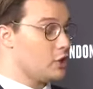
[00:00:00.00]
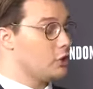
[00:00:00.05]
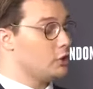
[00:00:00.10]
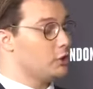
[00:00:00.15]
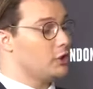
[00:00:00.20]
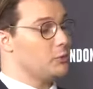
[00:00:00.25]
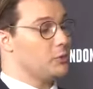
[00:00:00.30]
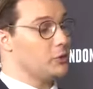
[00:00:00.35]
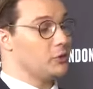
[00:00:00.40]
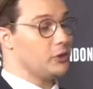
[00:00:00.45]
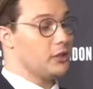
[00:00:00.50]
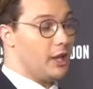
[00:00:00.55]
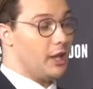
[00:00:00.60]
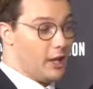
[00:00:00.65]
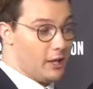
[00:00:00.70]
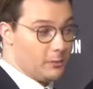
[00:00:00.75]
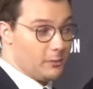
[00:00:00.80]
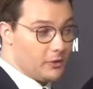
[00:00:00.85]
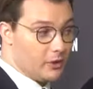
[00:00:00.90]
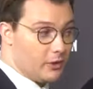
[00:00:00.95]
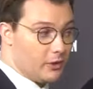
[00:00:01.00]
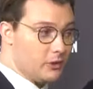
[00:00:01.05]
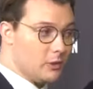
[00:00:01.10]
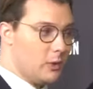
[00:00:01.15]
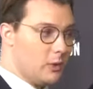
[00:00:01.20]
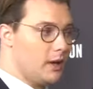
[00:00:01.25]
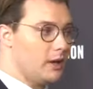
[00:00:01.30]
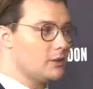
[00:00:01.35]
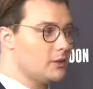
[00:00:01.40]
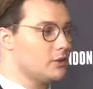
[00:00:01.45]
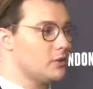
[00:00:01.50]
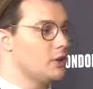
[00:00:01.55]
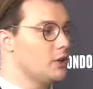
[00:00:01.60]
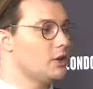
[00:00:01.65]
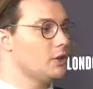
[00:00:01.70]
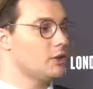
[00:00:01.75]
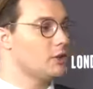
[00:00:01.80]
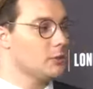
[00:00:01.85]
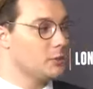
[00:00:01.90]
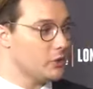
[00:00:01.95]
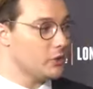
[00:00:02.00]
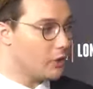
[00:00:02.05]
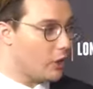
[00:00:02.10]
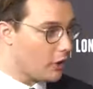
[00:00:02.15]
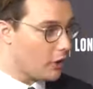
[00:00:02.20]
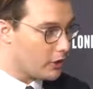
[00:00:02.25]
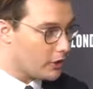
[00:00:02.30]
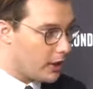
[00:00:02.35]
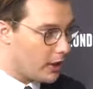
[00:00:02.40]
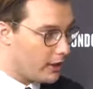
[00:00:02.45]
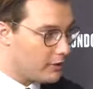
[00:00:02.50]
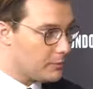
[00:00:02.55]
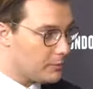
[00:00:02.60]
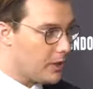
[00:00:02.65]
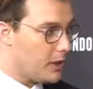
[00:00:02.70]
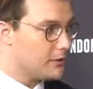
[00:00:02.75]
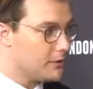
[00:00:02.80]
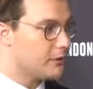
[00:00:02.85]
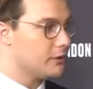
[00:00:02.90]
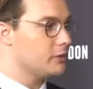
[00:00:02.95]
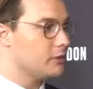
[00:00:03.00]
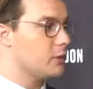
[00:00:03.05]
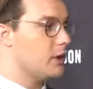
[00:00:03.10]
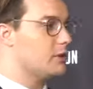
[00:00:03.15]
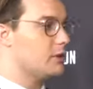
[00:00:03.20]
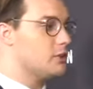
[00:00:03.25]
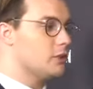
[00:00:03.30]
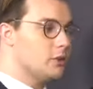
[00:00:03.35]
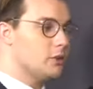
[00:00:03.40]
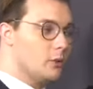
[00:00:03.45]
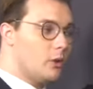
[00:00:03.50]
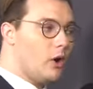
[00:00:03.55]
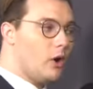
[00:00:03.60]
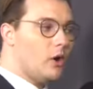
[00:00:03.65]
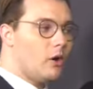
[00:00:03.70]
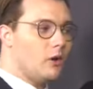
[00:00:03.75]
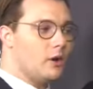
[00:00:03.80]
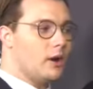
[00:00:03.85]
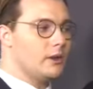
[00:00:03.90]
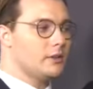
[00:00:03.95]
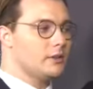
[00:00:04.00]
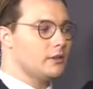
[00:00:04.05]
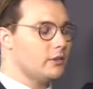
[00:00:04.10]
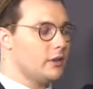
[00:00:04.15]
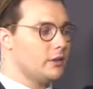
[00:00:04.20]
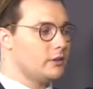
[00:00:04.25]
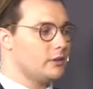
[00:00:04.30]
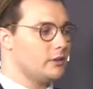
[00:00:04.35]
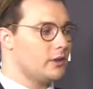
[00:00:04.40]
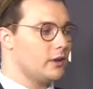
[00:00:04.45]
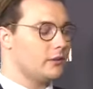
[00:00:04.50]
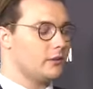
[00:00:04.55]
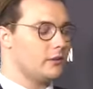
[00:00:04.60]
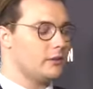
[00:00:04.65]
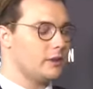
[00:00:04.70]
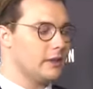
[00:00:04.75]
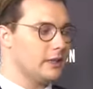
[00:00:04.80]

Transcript: You could build games on Twetch. You can build archive bots on Twetch. You can do all kinds of fun stuff.